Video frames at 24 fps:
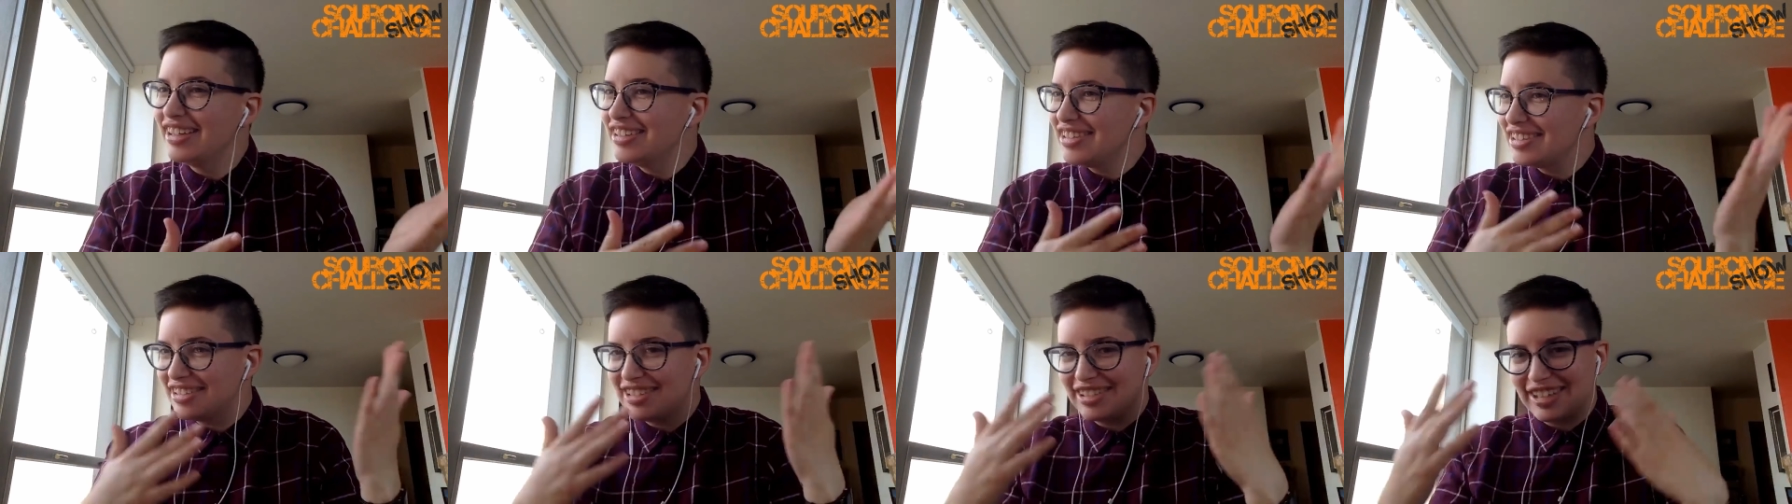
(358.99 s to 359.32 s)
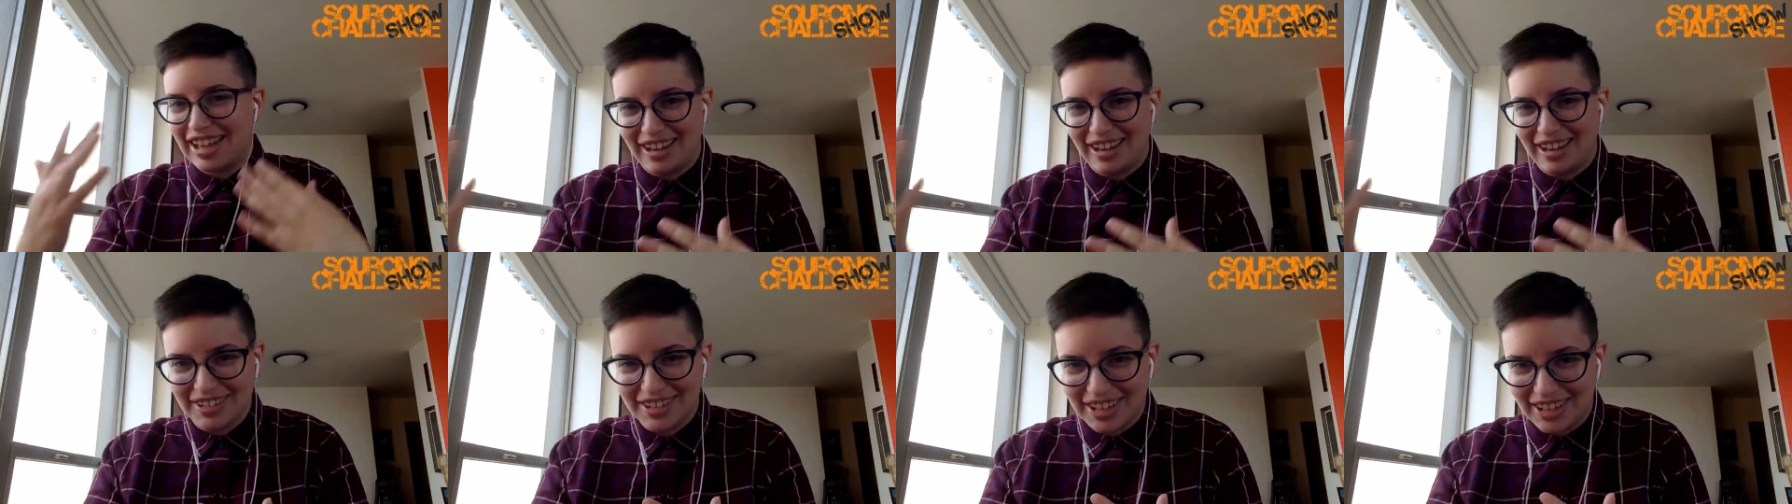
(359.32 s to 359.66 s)
So the
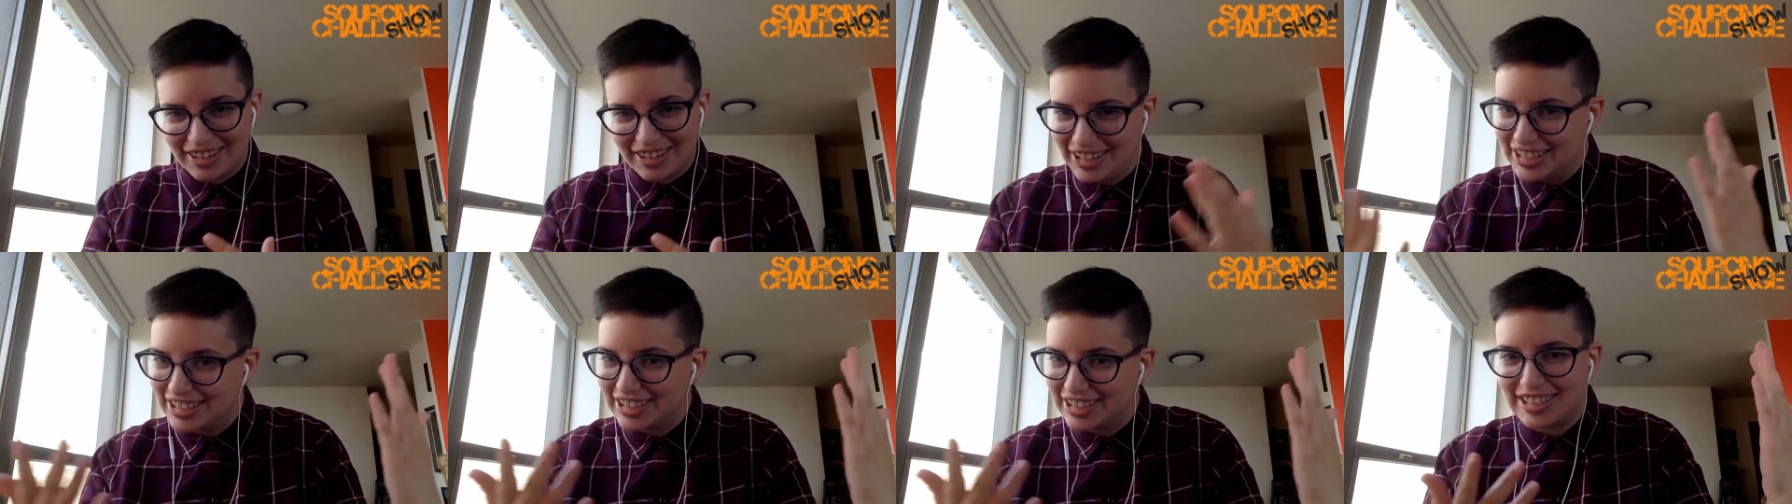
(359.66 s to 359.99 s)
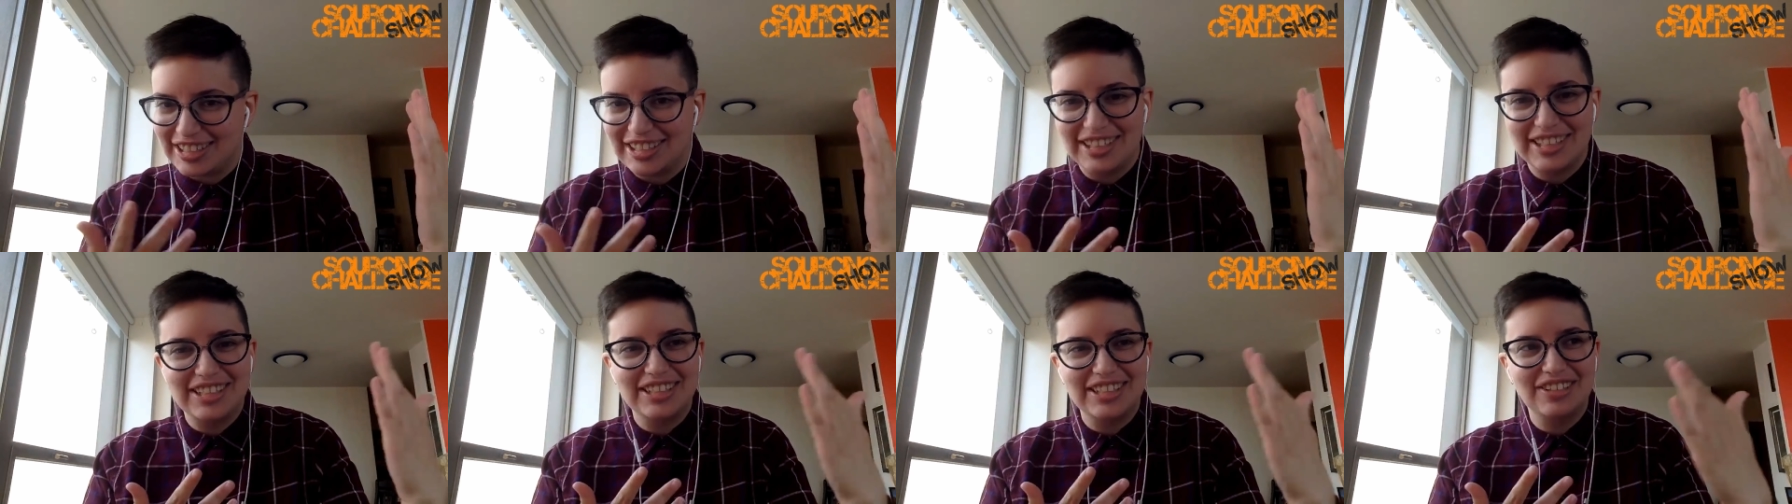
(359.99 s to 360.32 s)
answer is out there.
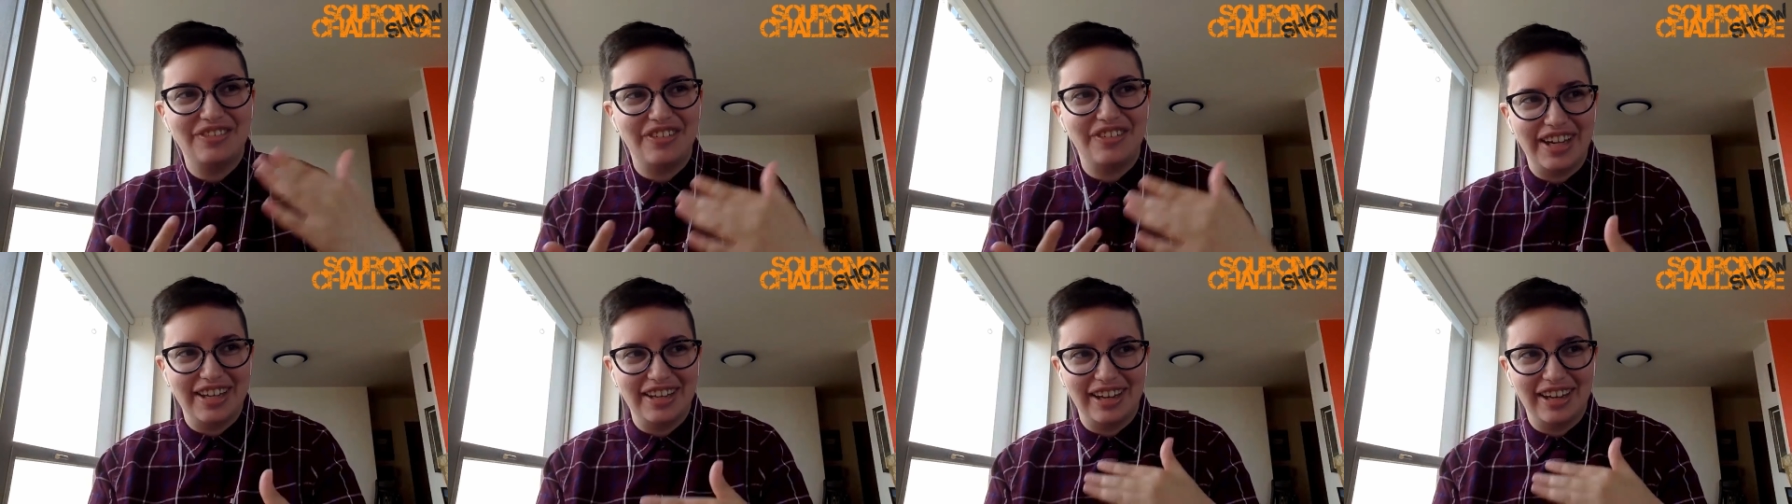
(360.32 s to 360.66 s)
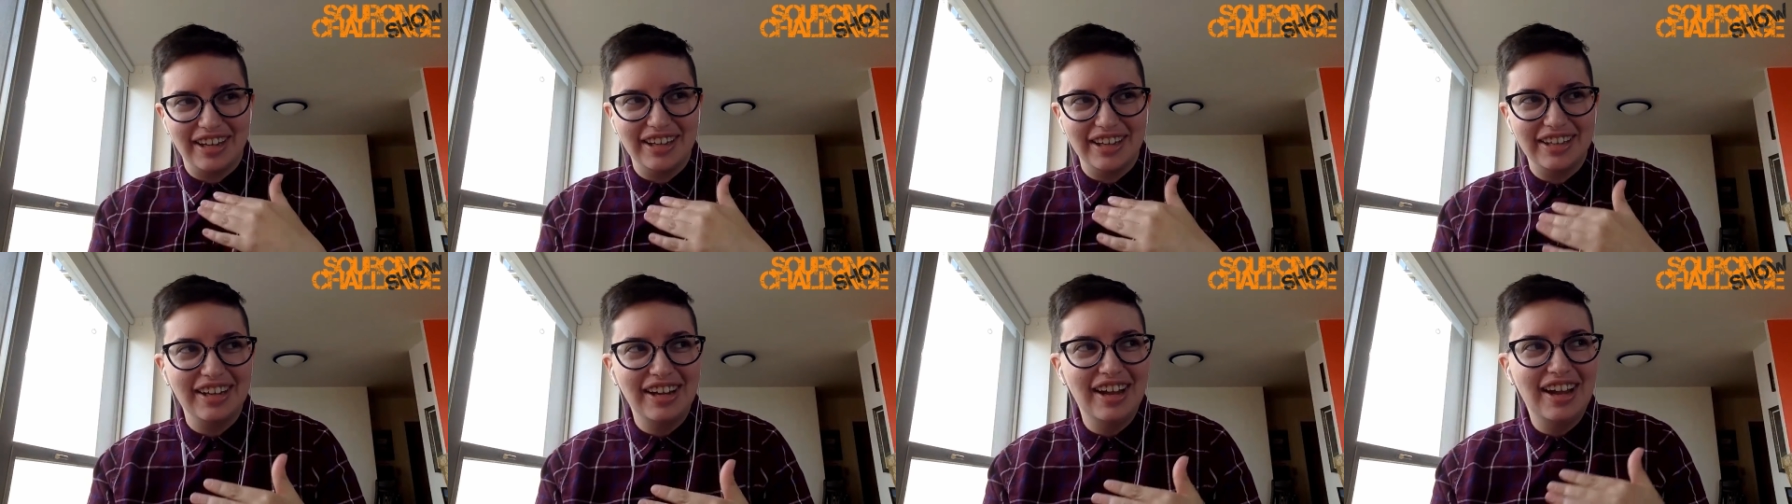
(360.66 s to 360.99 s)
I just need to
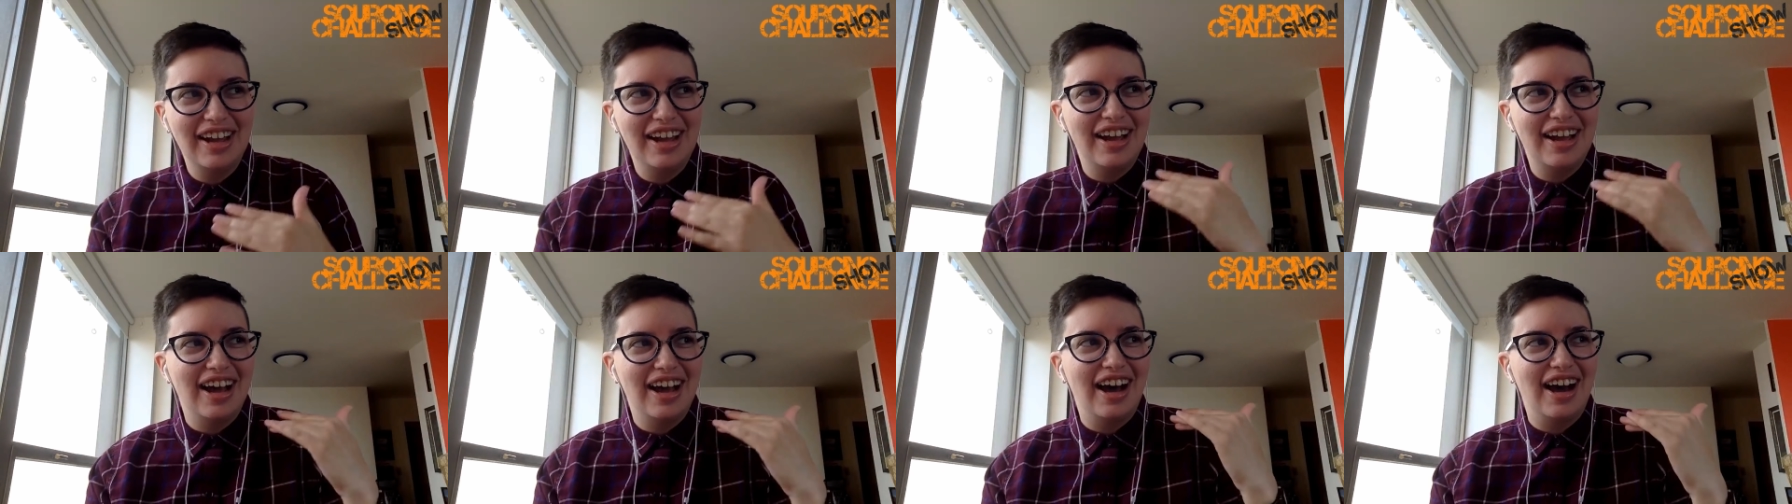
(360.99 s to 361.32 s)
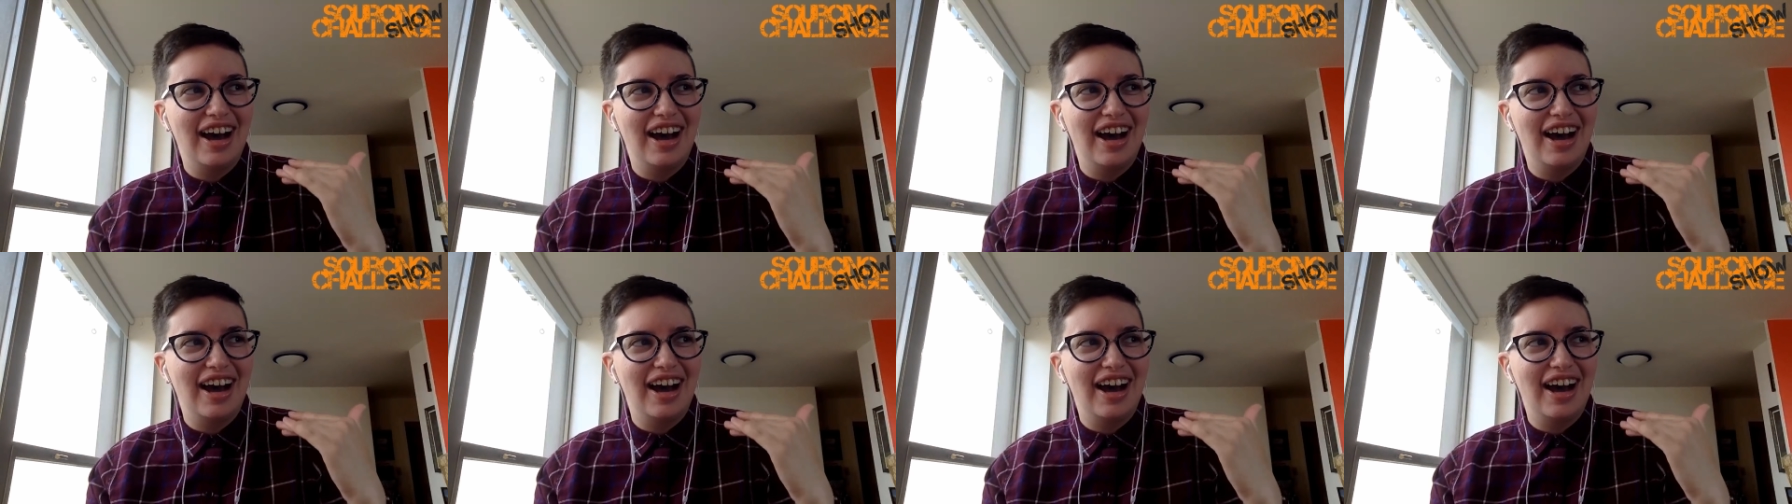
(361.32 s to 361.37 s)
find it.